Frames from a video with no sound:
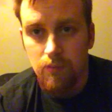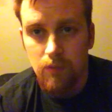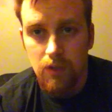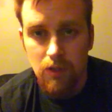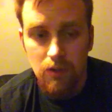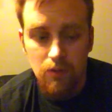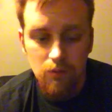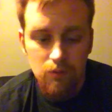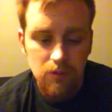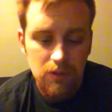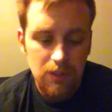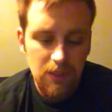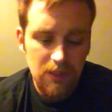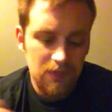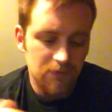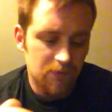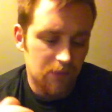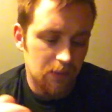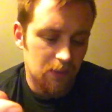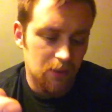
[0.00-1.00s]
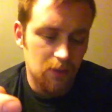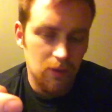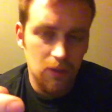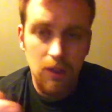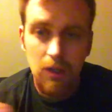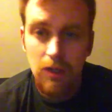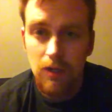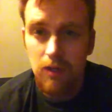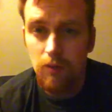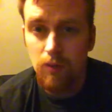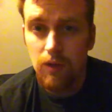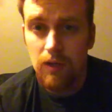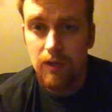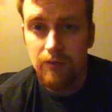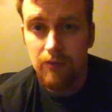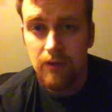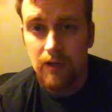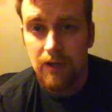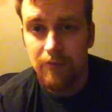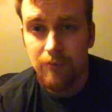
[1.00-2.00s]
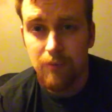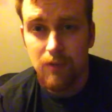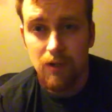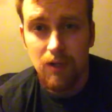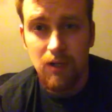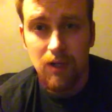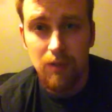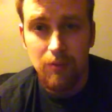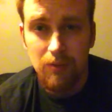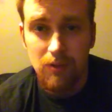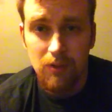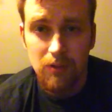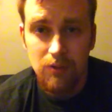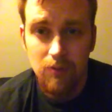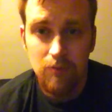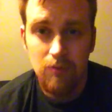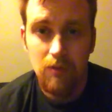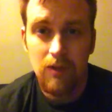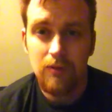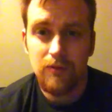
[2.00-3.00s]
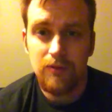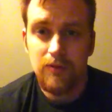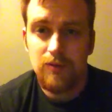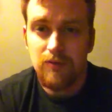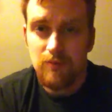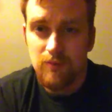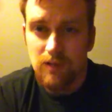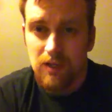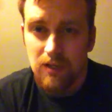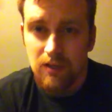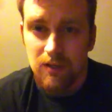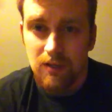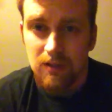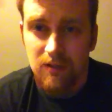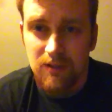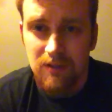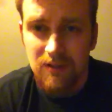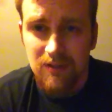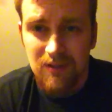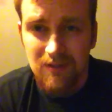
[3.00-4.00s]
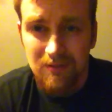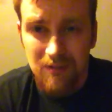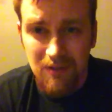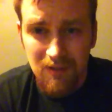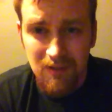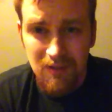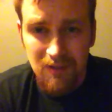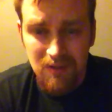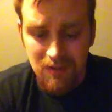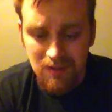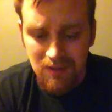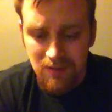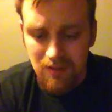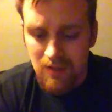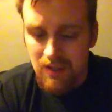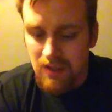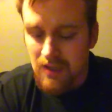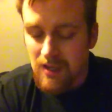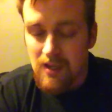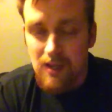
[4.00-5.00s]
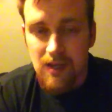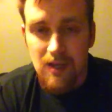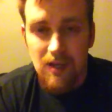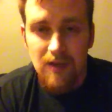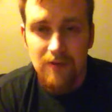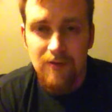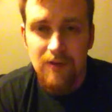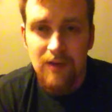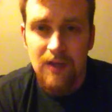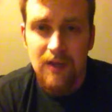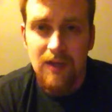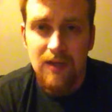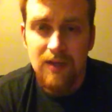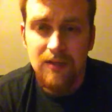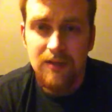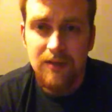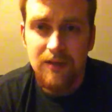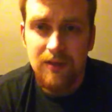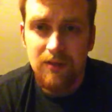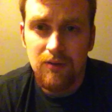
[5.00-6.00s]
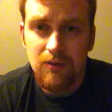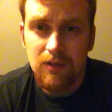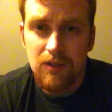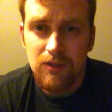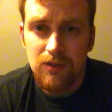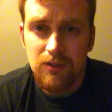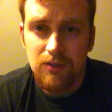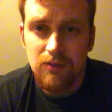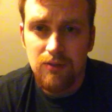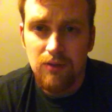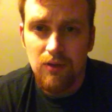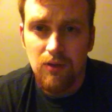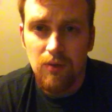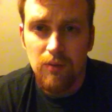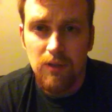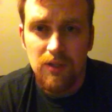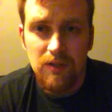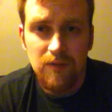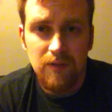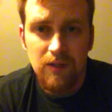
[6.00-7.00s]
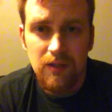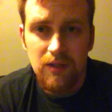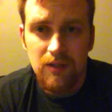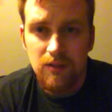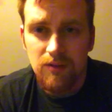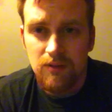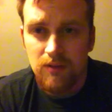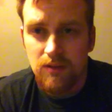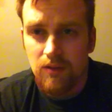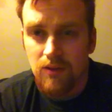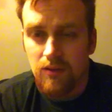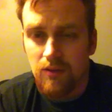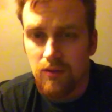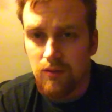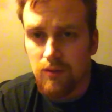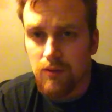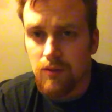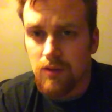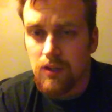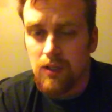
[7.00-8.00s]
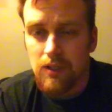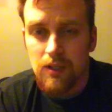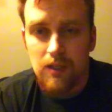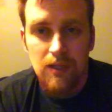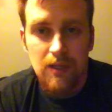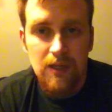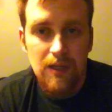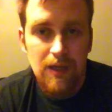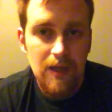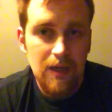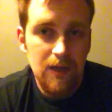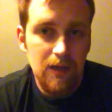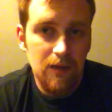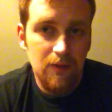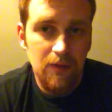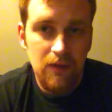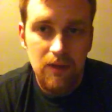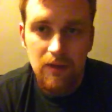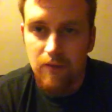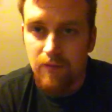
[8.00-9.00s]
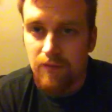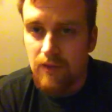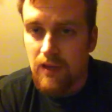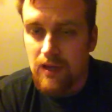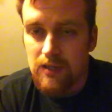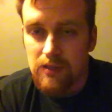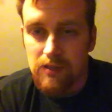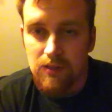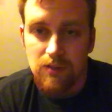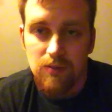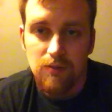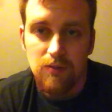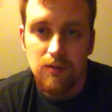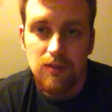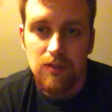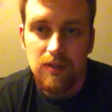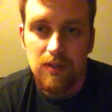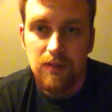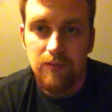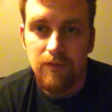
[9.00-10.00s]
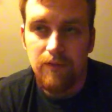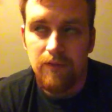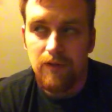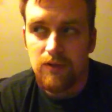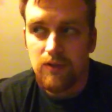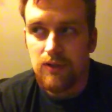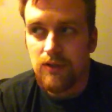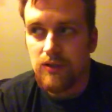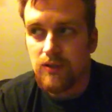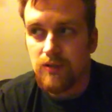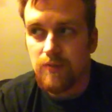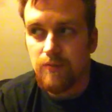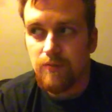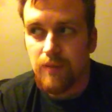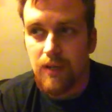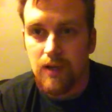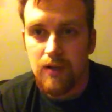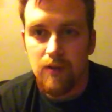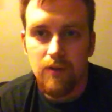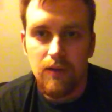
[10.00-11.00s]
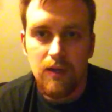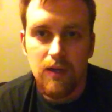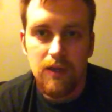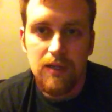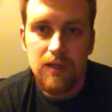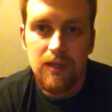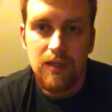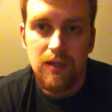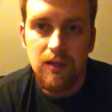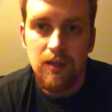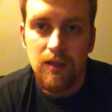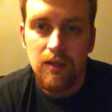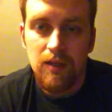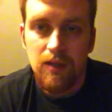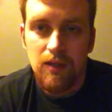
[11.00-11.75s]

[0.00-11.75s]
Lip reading: You know, test fire your gun or whatever. I've put a couple hundred rounds through my gun since I've done this and have not had a single issue, no misfires, no anything of any sorts. It functions better than it did